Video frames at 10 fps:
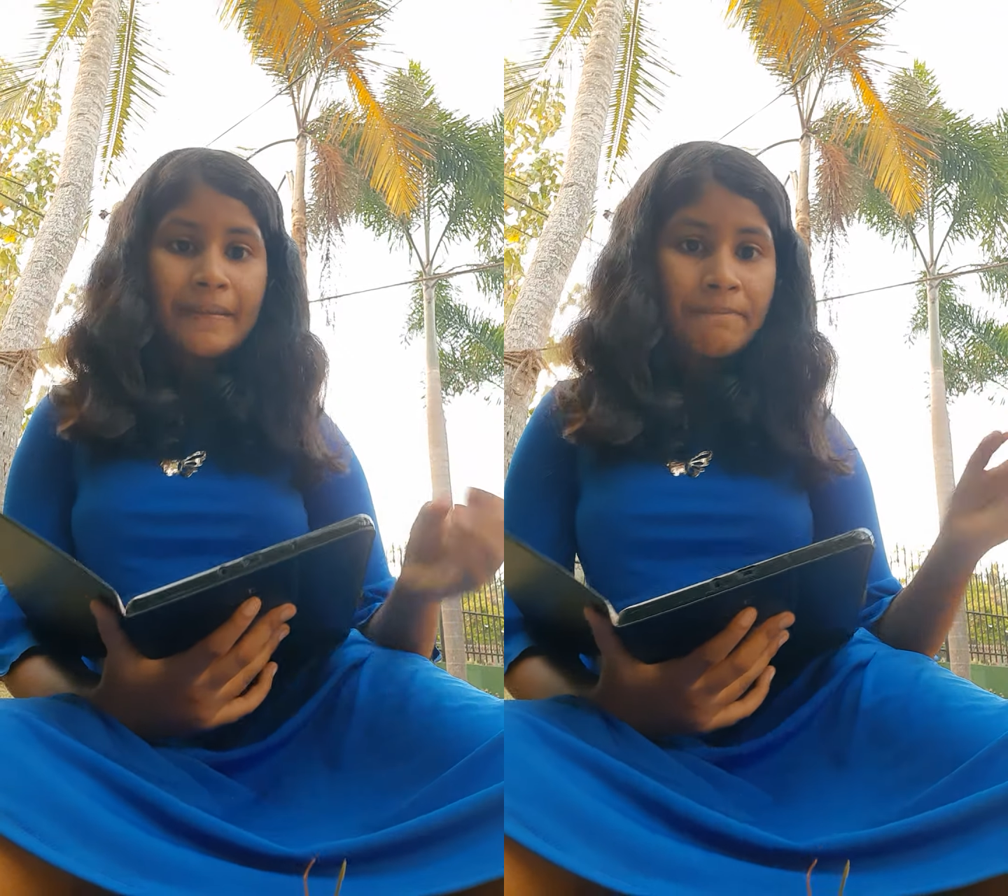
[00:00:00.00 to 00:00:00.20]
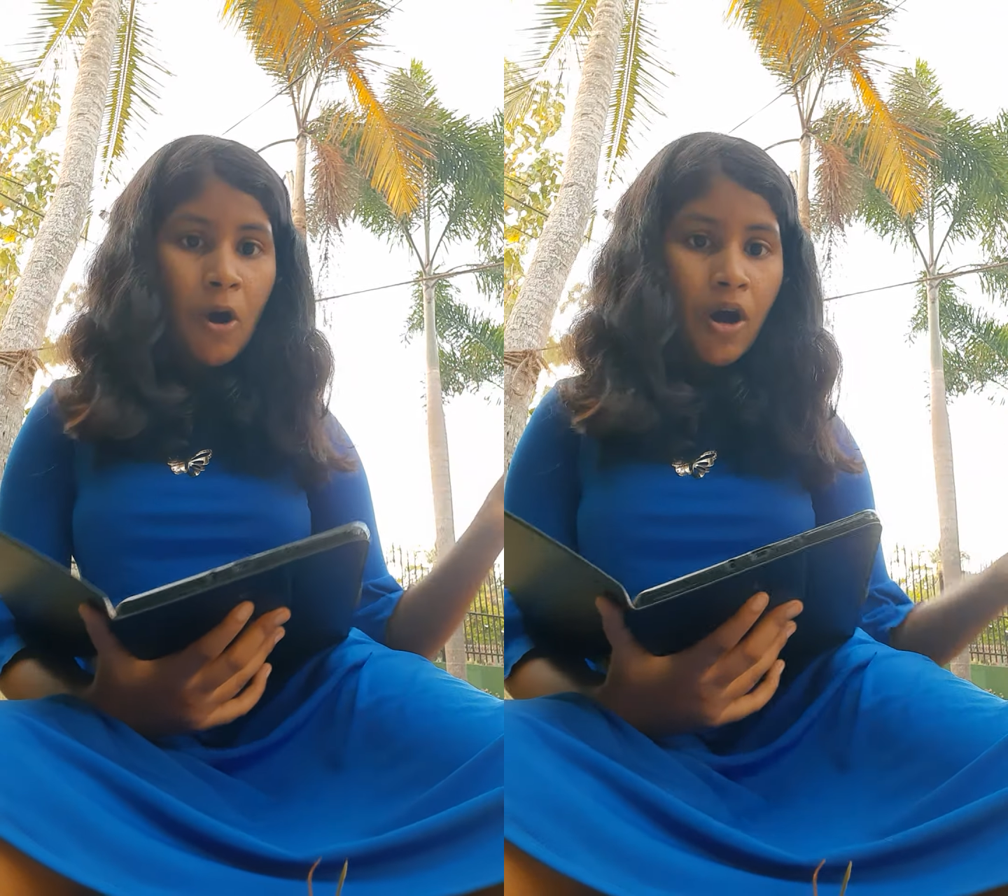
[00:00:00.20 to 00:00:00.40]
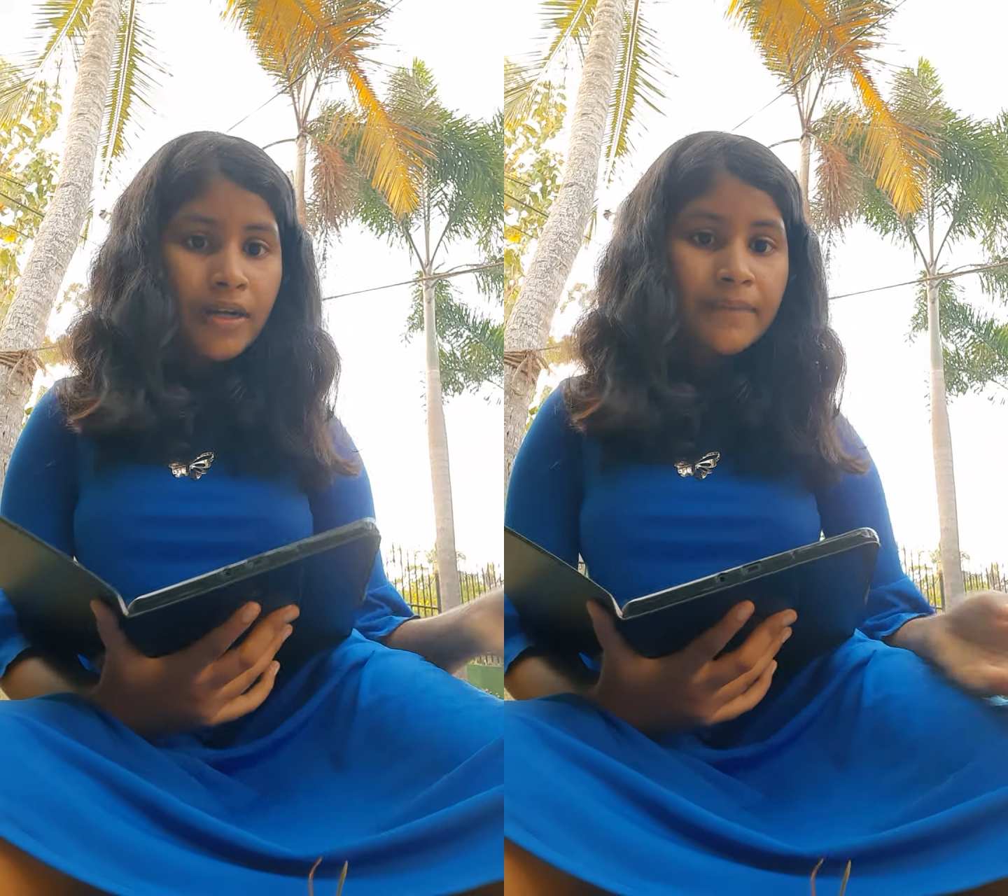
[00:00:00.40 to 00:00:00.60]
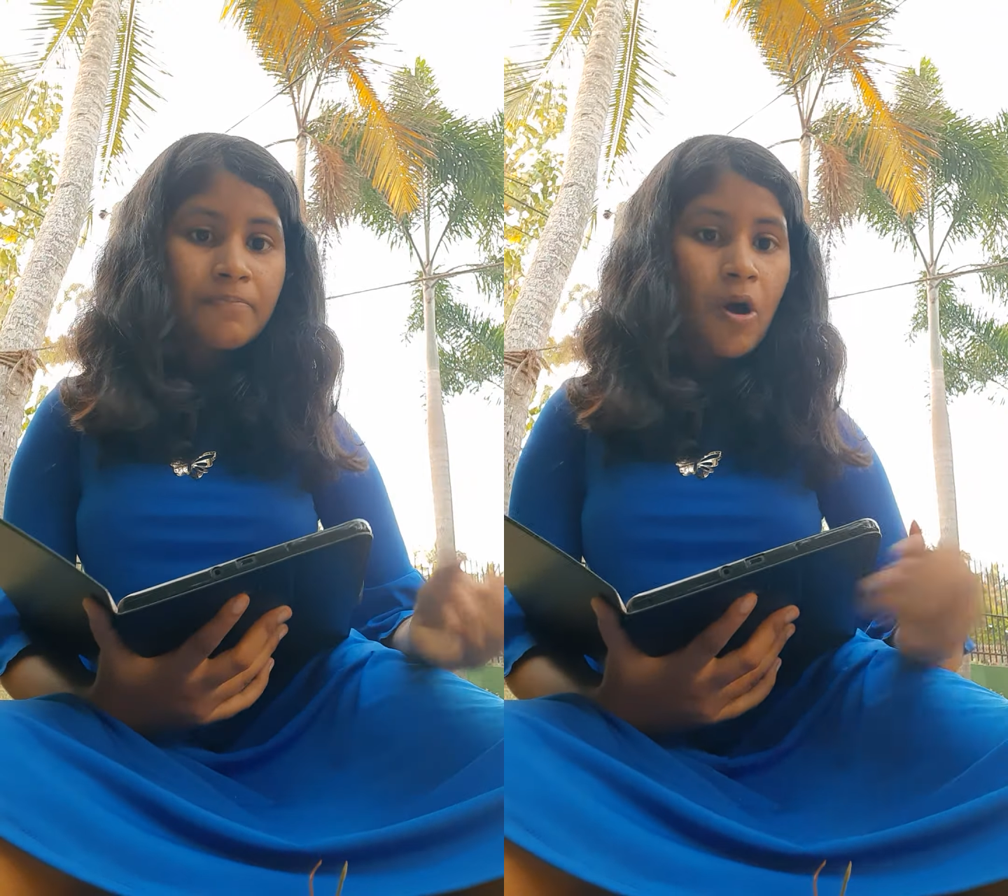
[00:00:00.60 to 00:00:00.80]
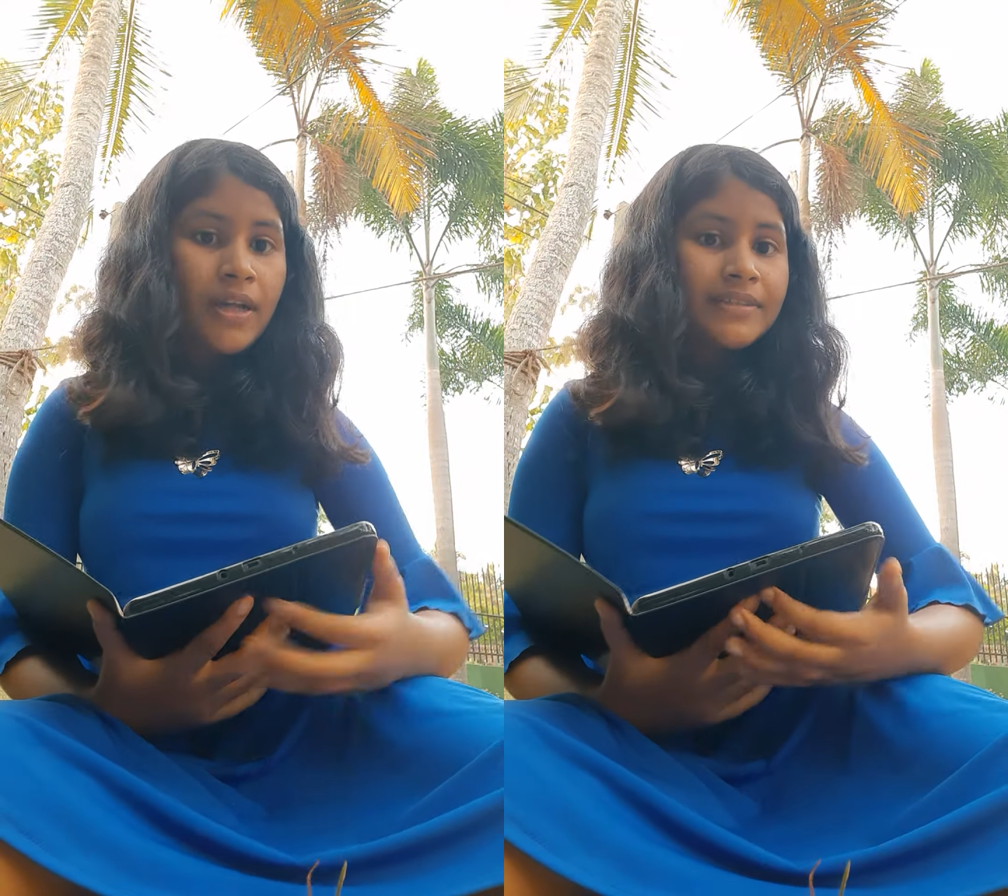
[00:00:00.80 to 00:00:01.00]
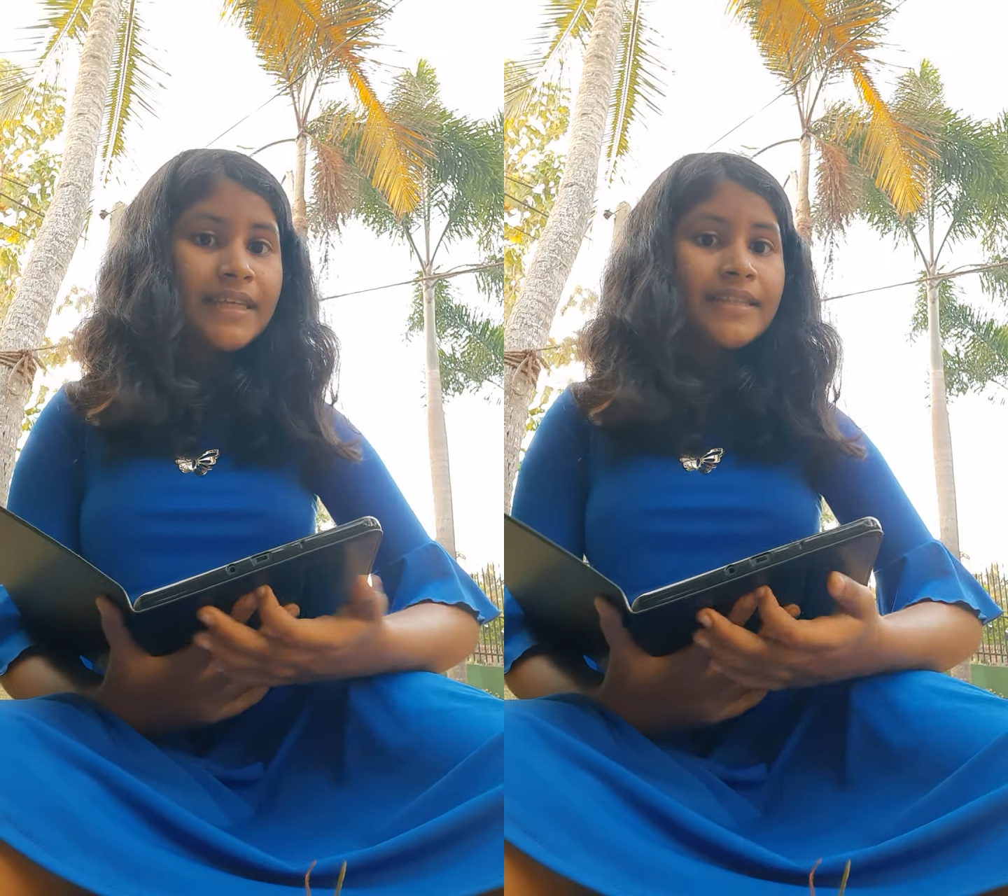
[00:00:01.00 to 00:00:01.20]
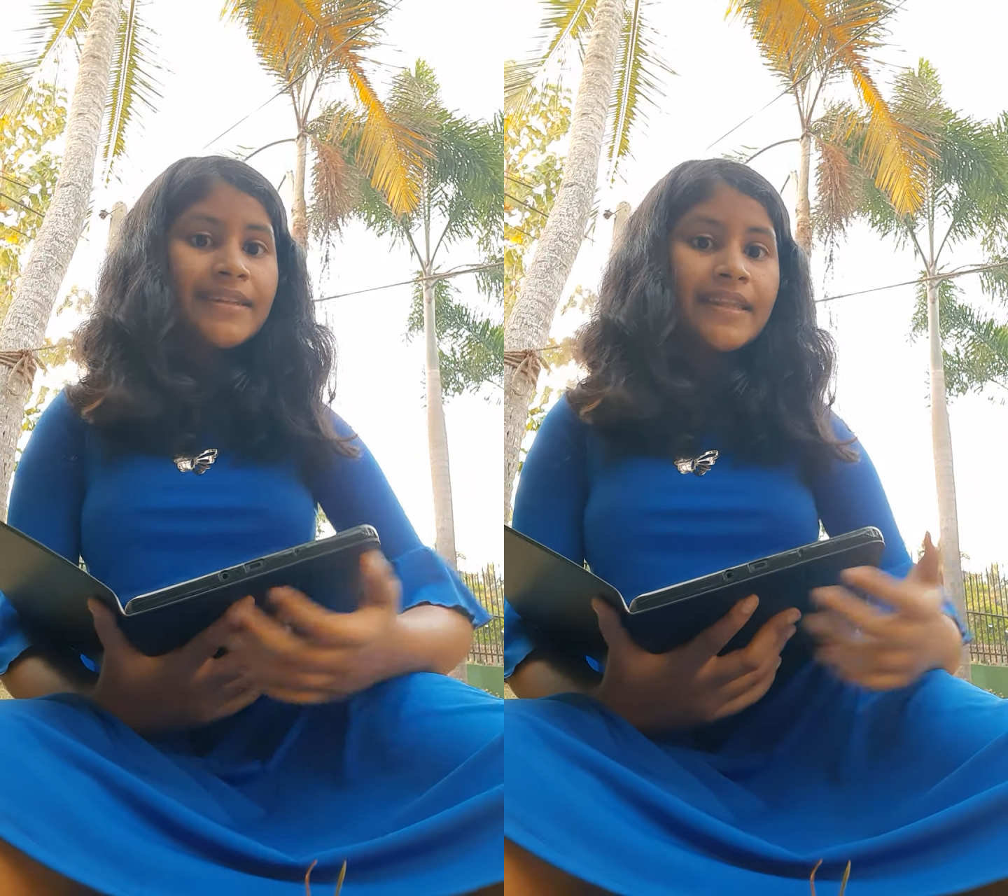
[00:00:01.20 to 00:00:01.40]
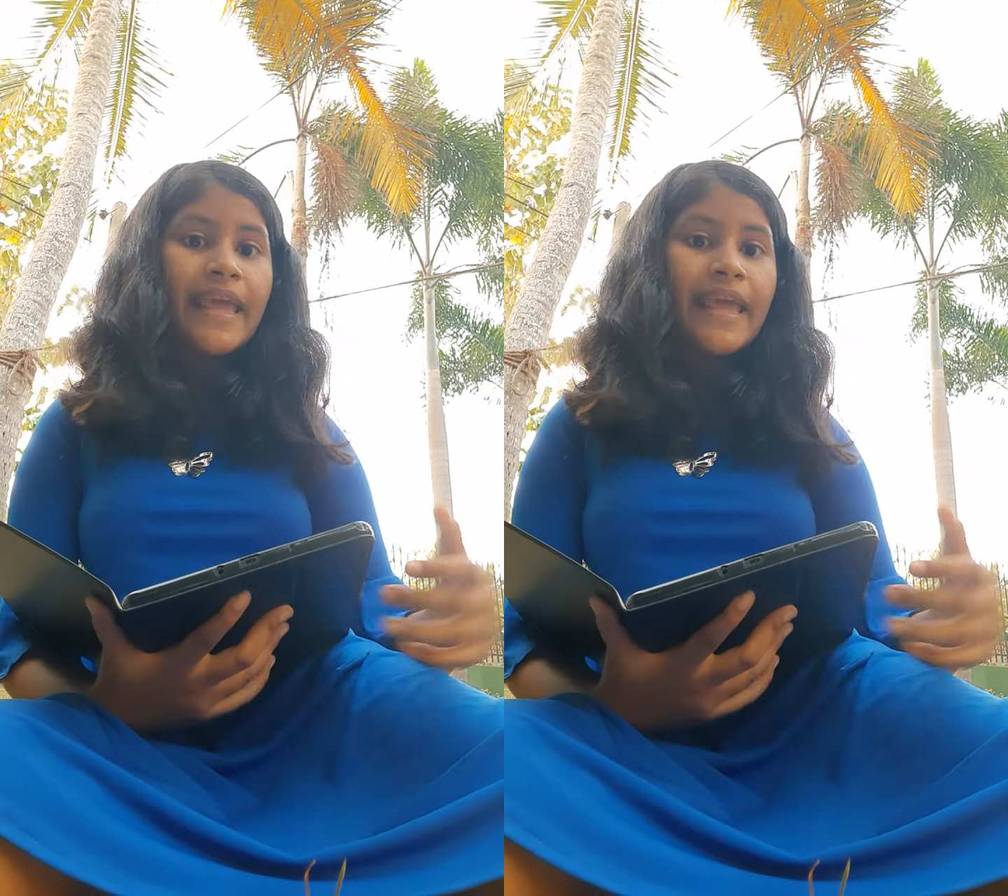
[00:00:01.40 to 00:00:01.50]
important points in the